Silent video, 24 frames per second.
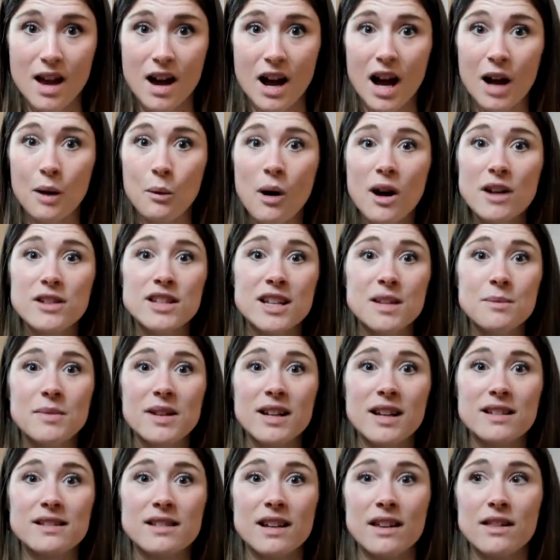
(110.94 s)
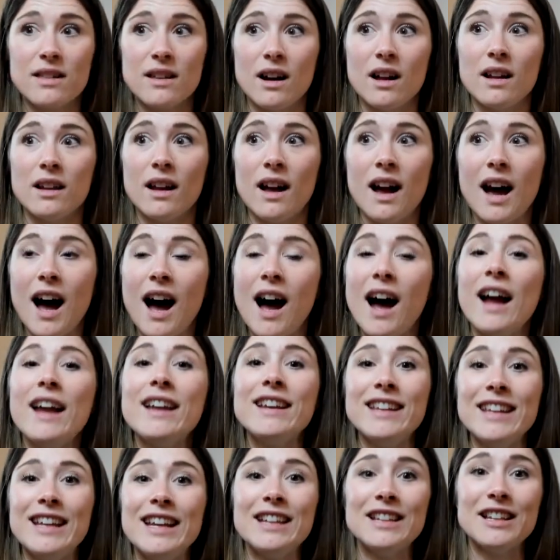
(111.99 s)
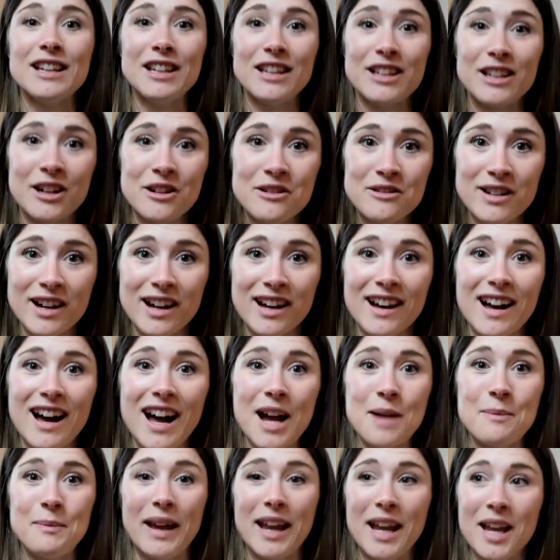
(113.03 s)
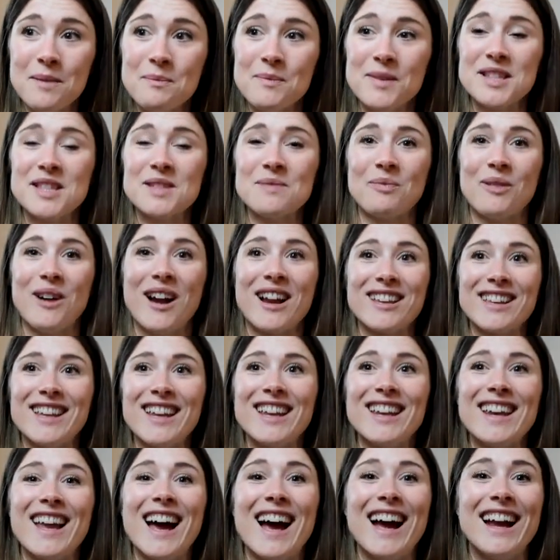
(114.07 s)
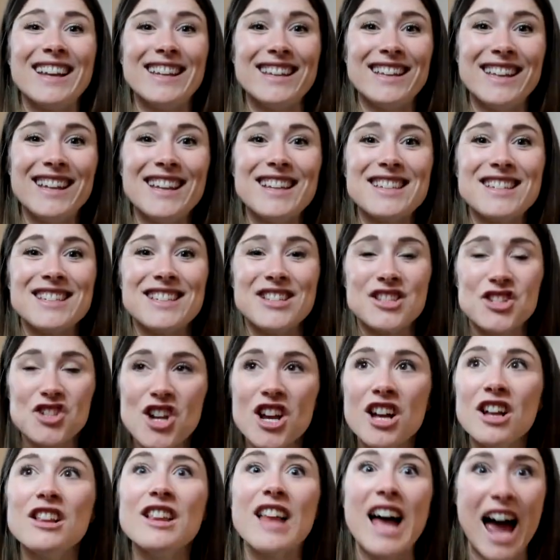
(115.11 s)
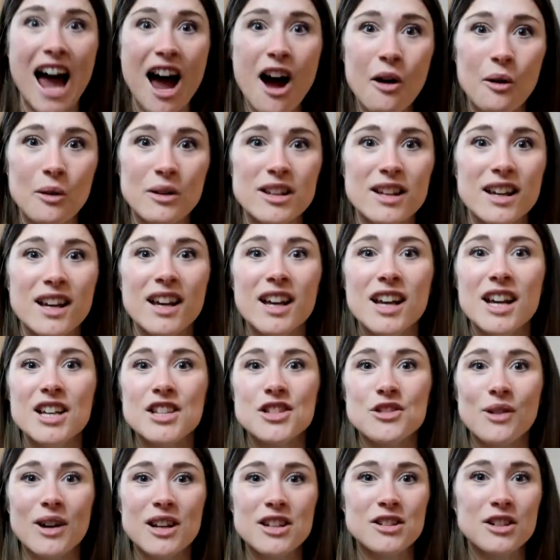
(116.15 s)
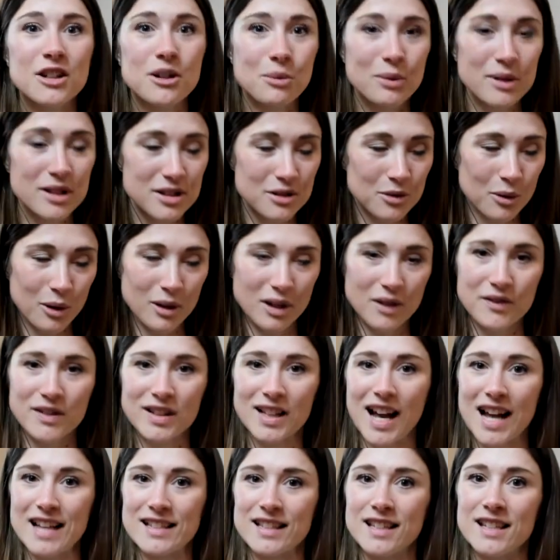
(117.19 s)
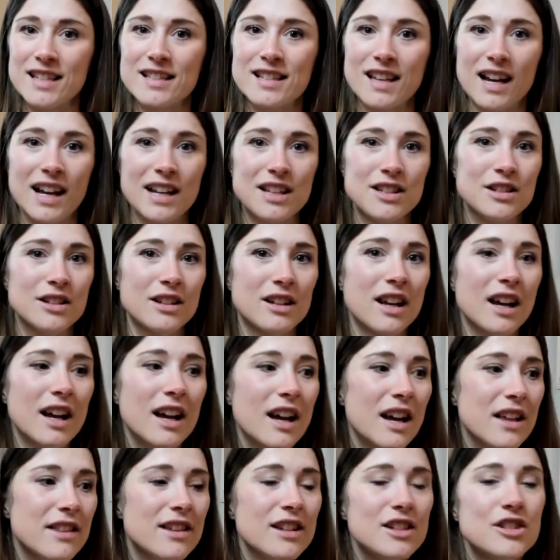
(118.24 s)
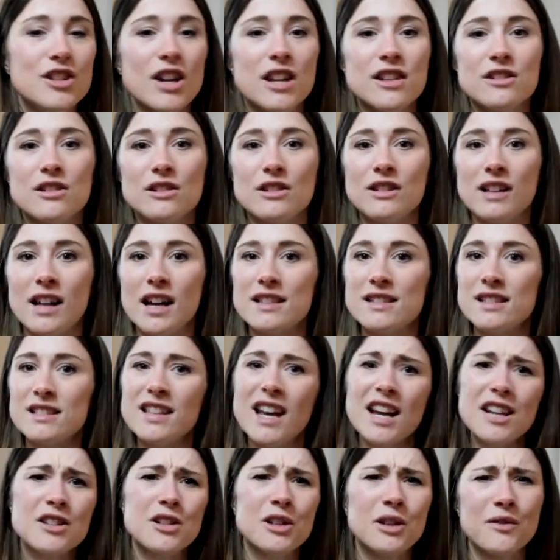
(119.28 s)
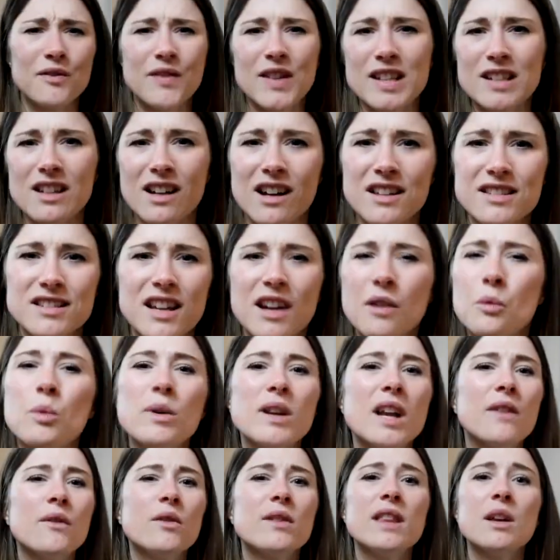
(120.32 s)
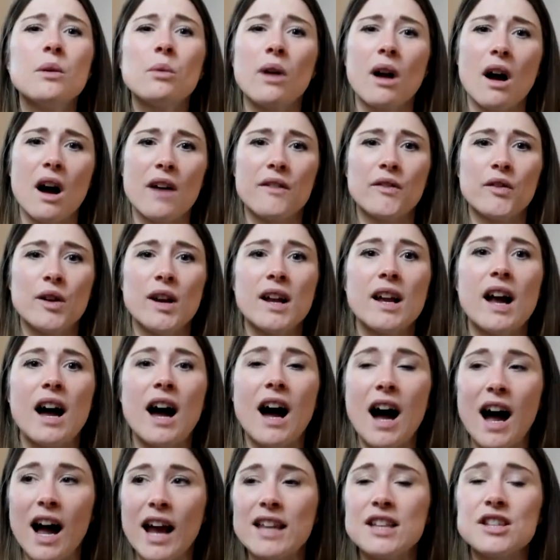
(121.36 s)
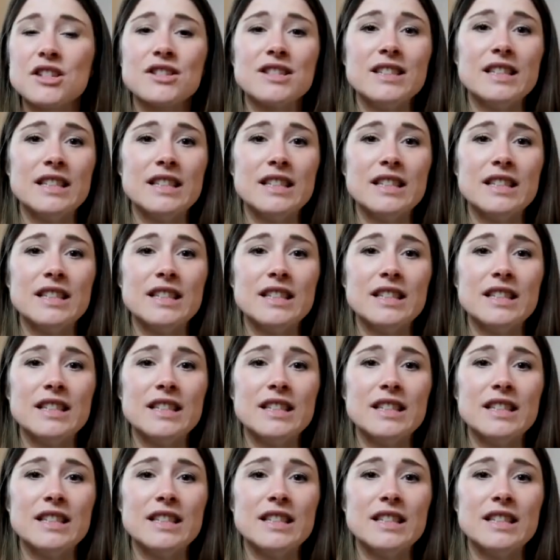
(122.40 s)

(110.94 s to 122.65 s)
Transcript: I walked in because I thought, I need yoga, I'm eight months pregnant, I need to chill out. So I took restorative classes, I took the gentle classes, I took vinyasa, whatever they were offering, I just